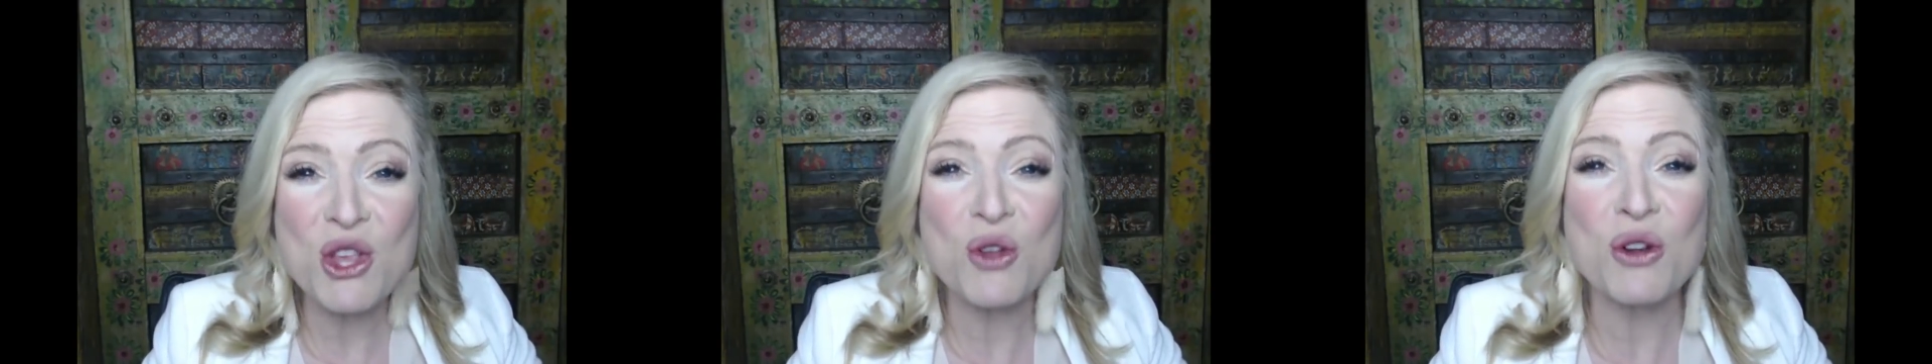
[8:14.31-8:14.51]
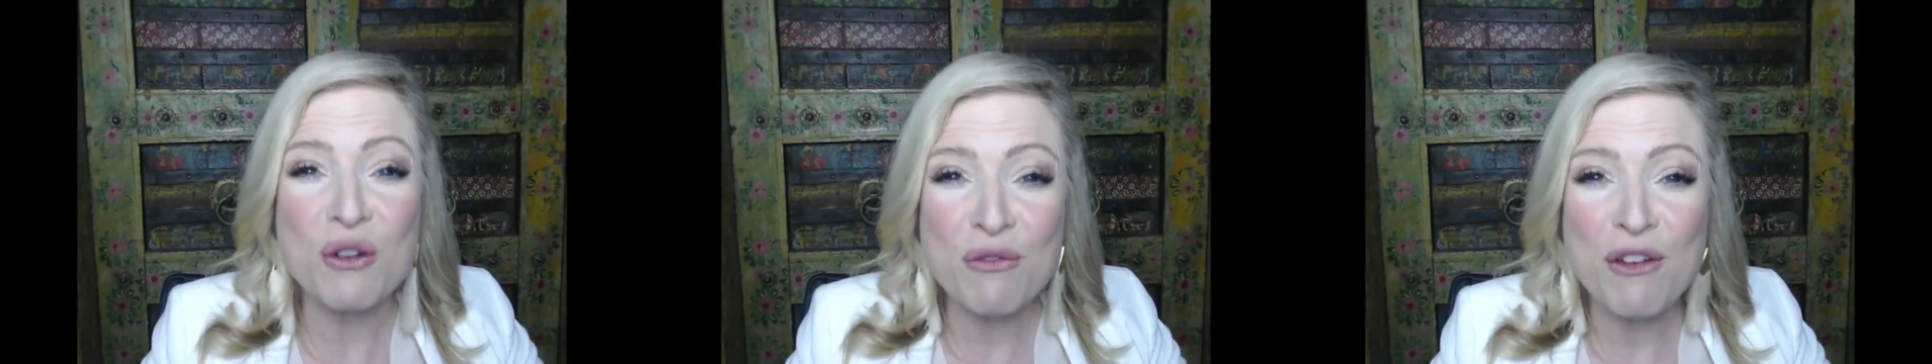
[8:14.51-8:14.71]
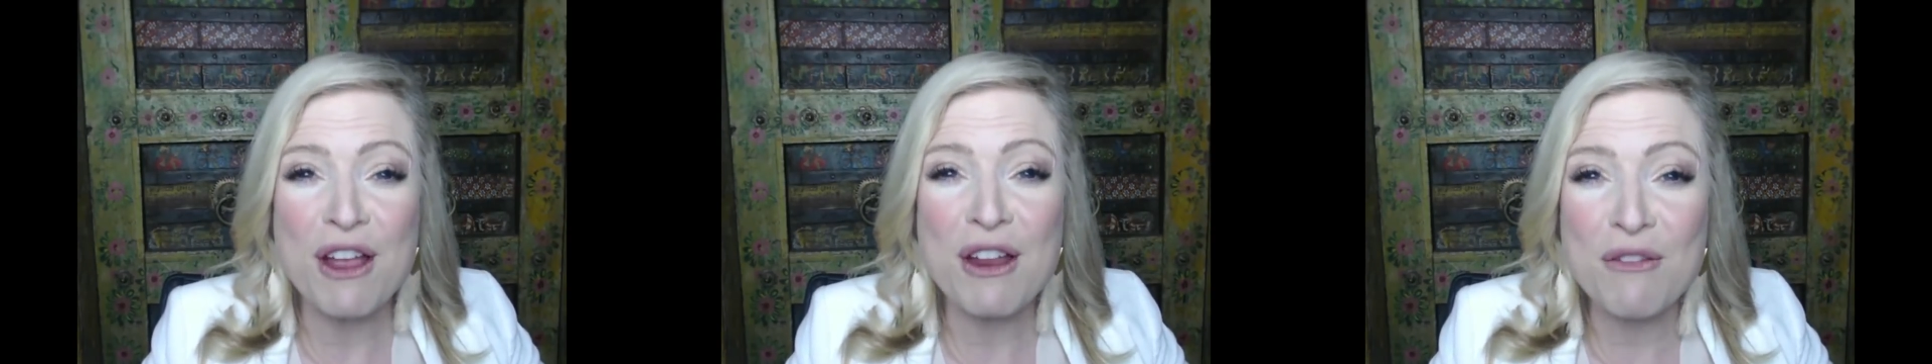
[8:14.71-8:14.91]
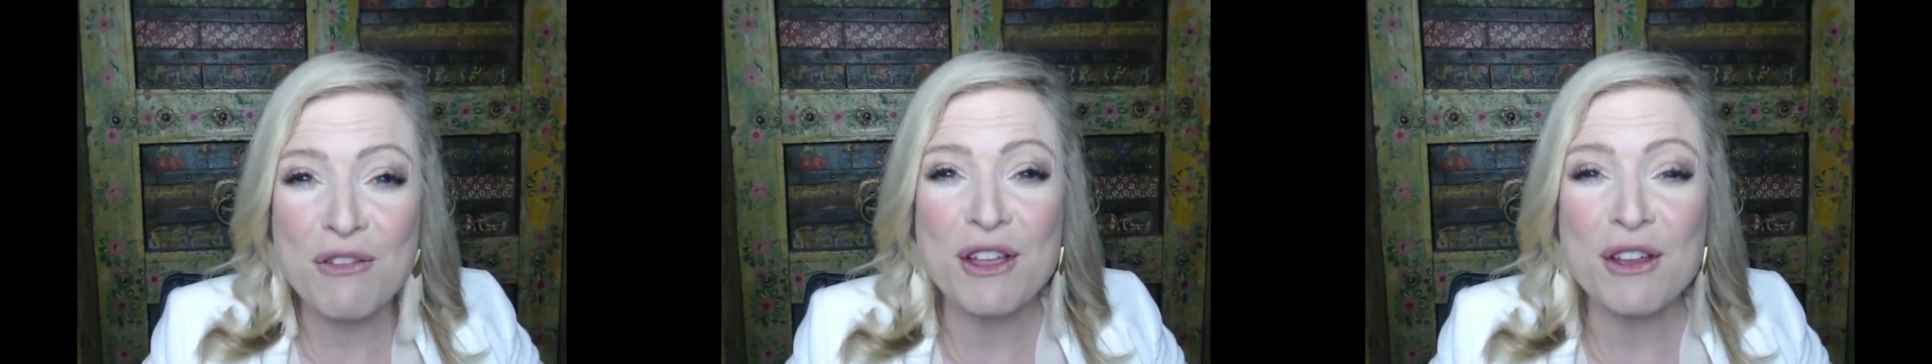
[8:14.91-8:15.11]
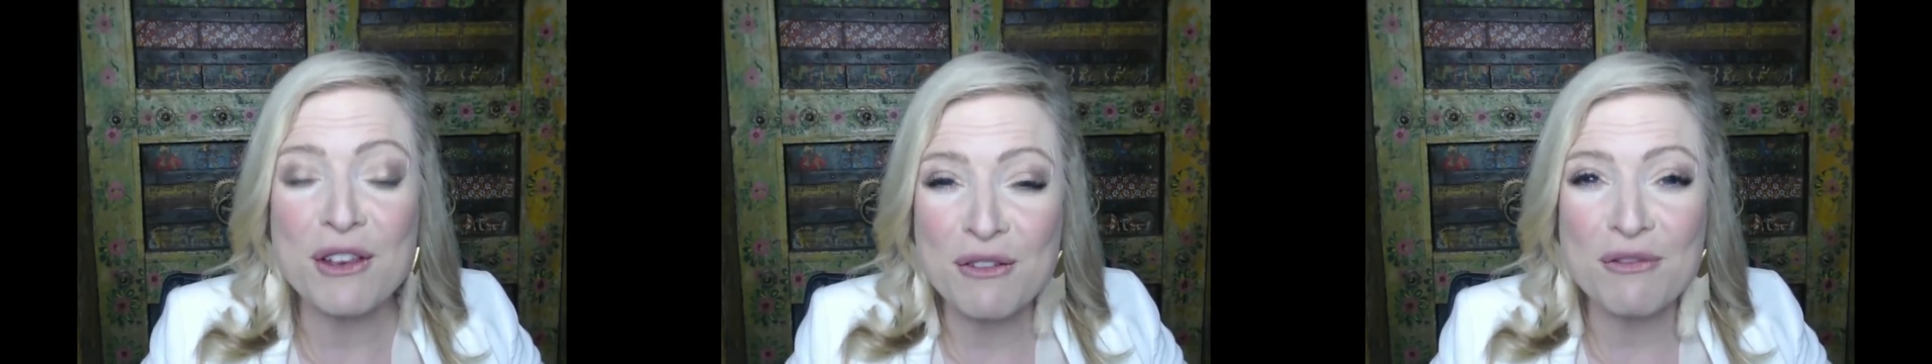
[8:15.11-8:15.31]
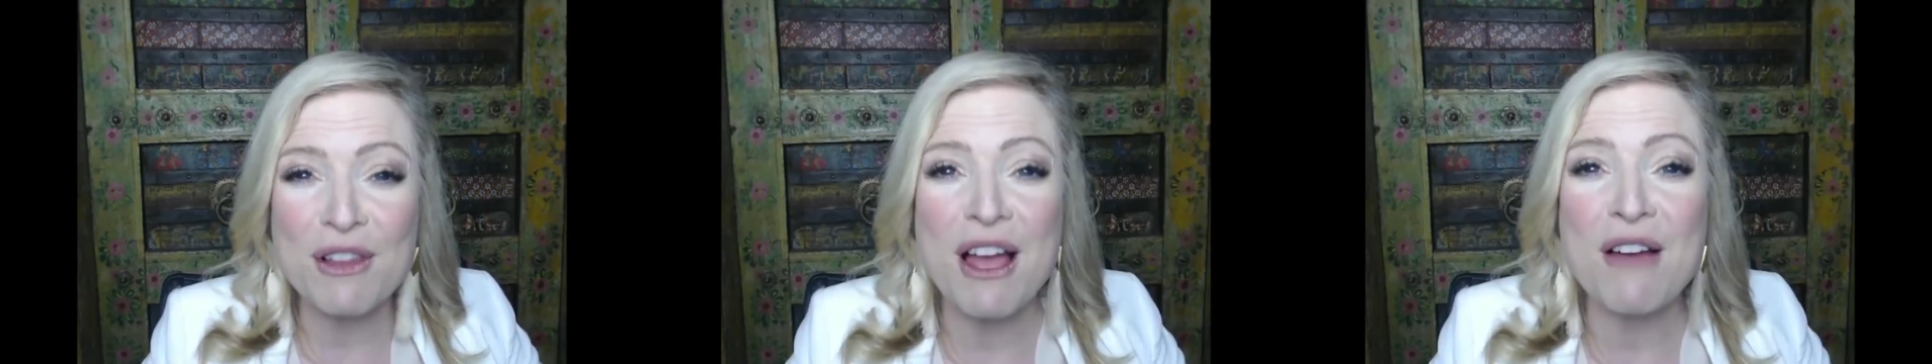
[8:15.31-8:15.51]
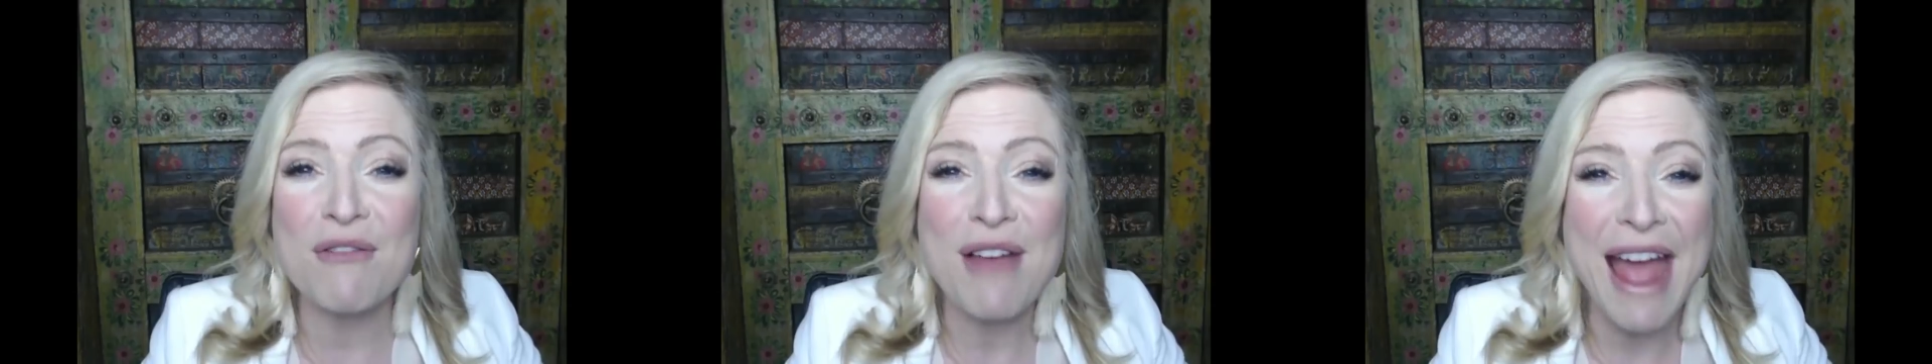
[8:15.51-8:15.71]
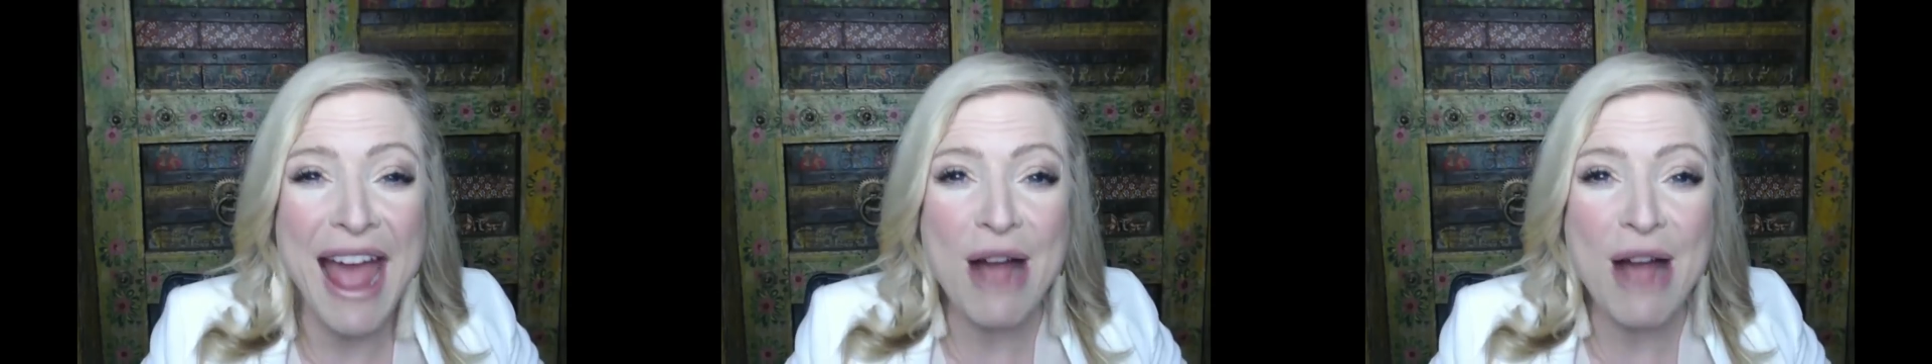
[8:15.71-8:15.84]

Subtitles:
unified field of love.